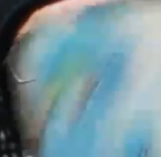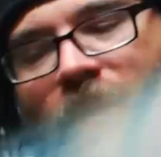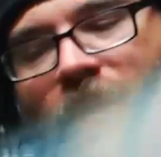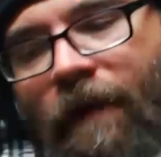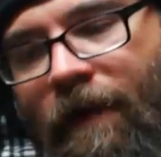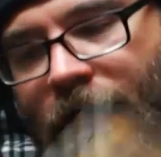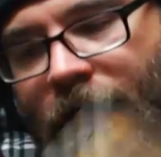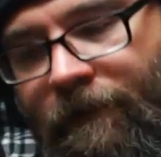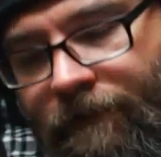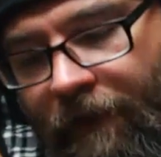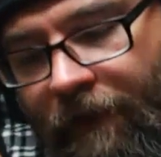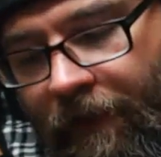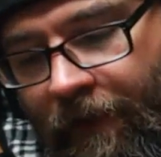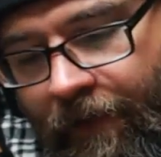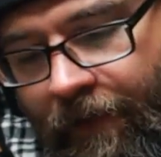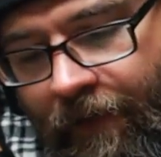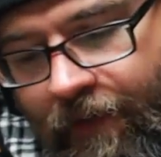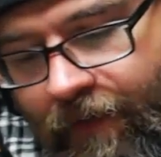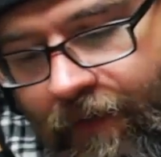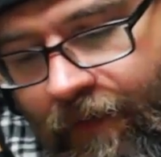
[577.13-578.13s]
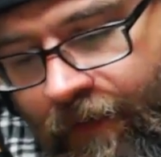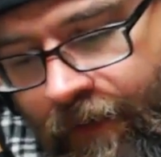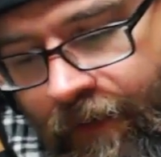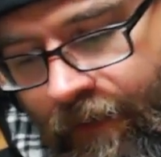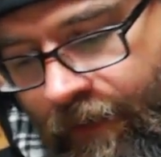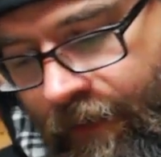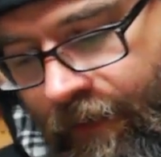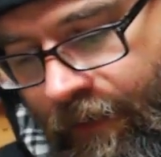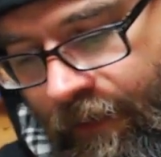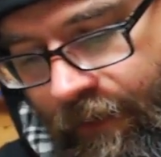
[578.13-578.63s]
and I felt like
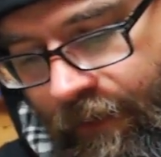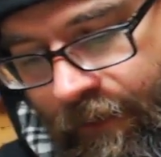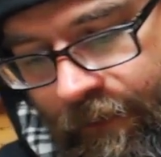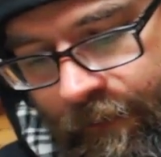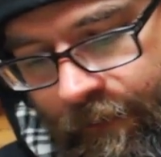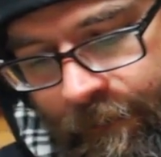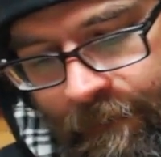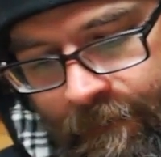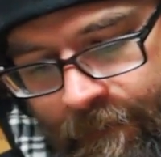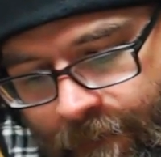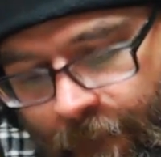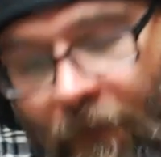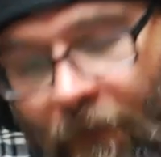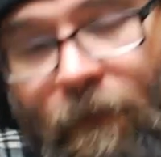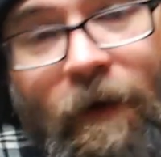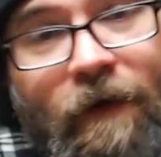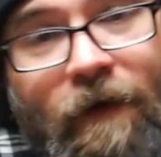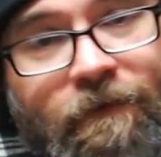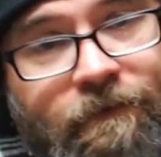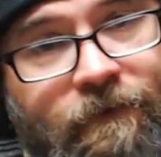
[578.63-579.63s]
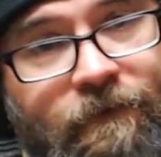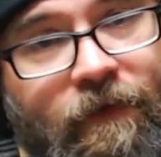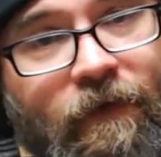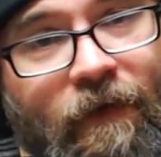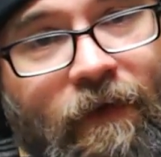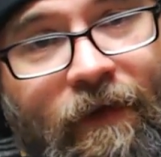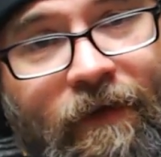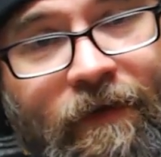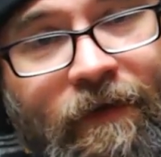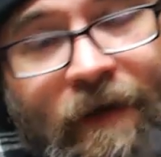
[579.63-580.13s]
or I
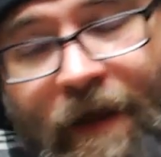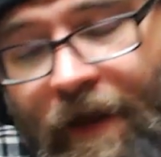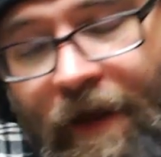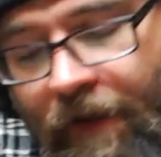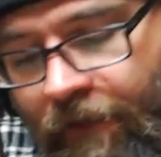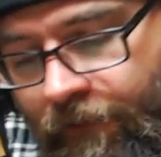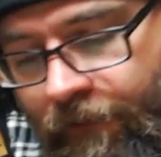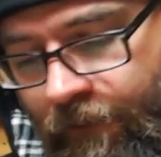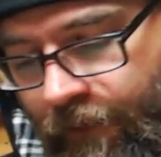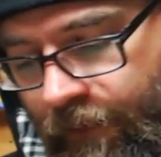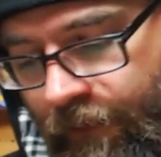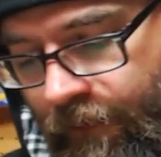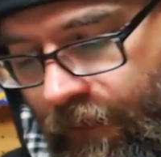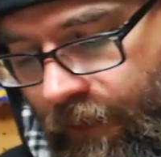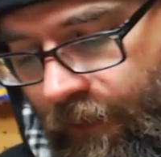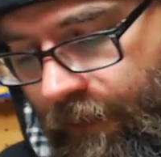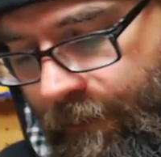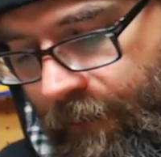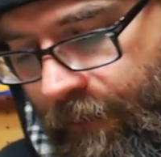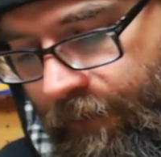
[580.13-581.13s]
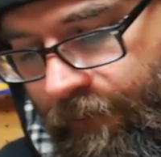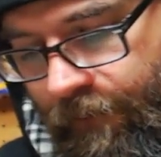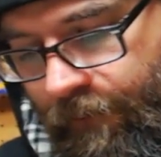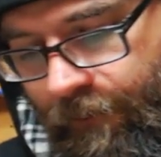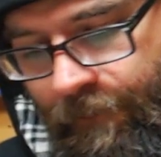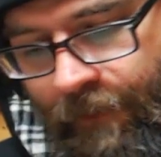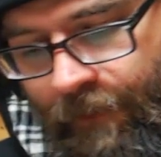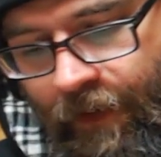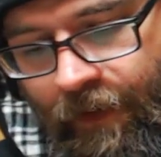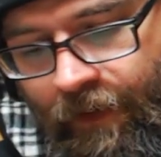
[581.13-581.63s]
feel like now as an adult,
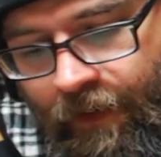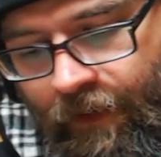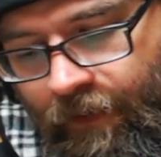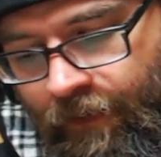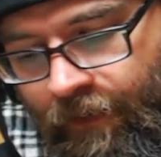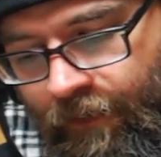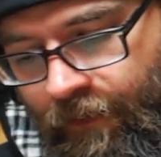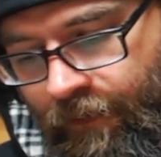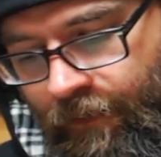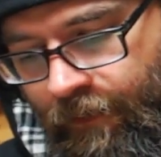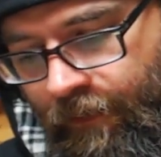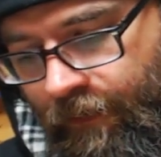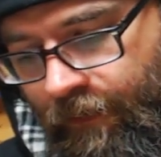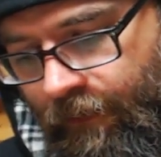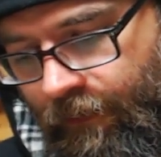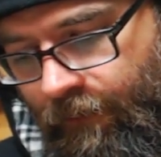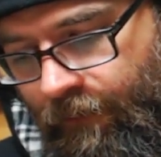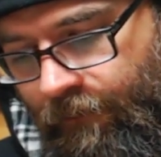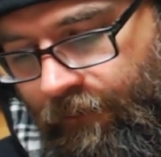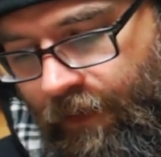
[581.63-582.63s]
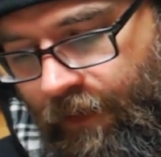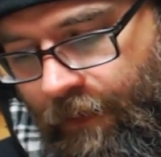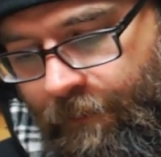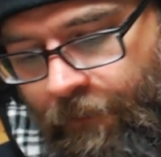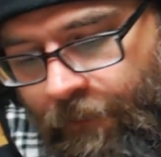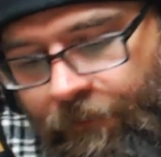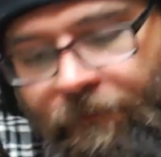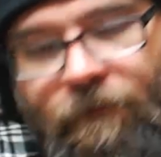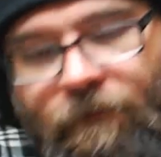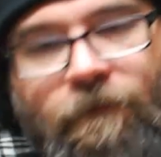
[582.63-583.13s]
Mercer Mayer was
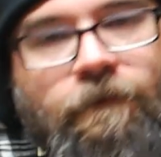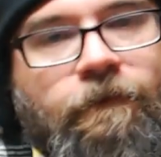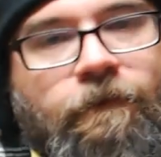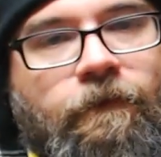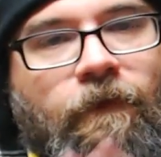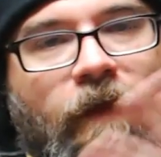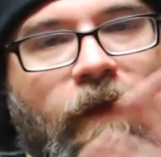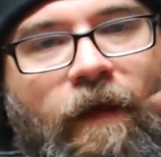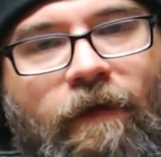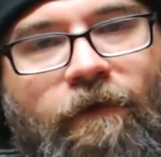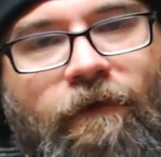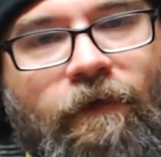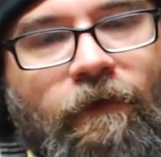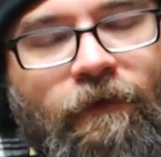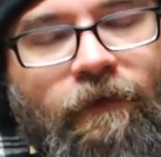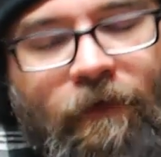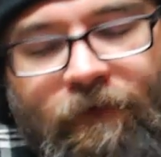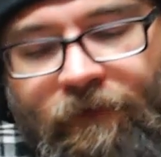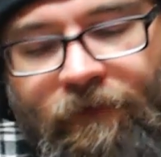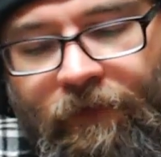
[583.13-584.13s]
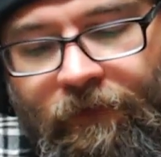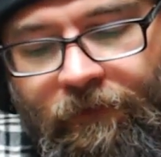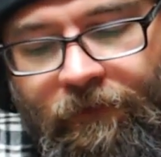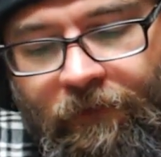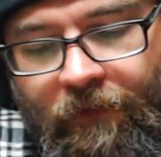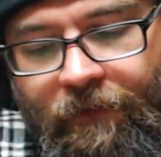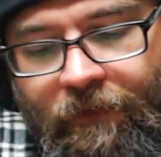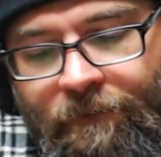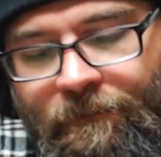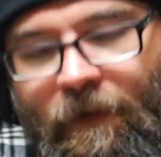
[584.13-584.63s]
able to flex his
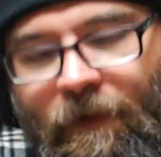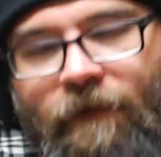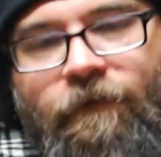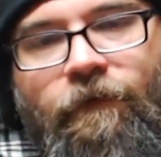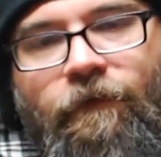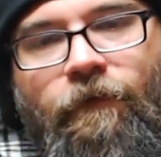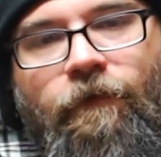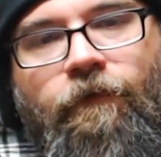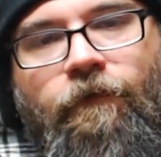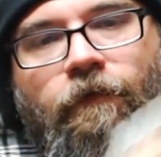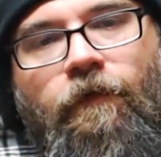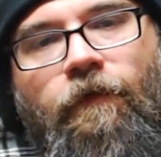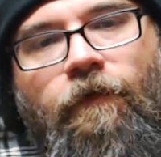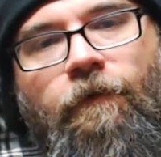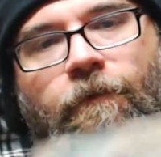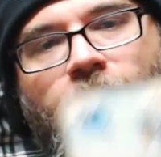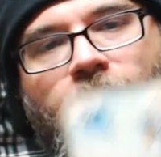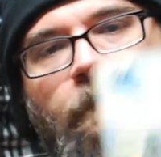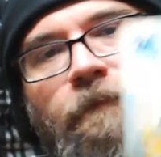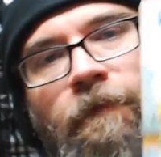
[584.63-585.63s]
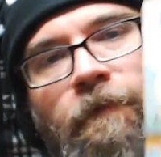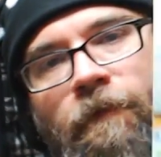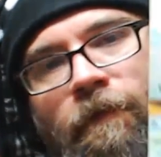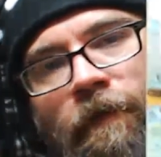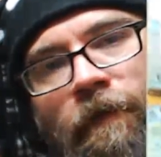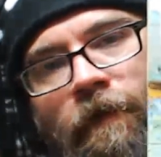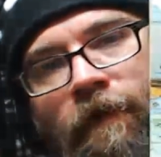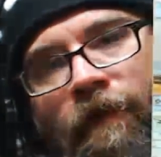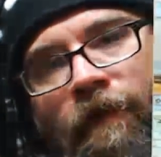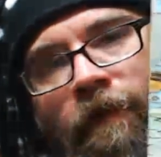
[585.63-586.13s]
artistic muscles a little bit
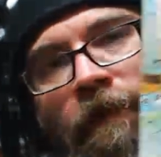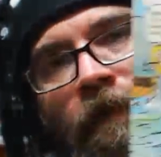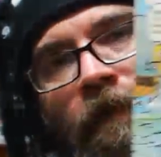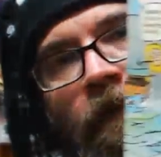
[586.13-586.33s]
more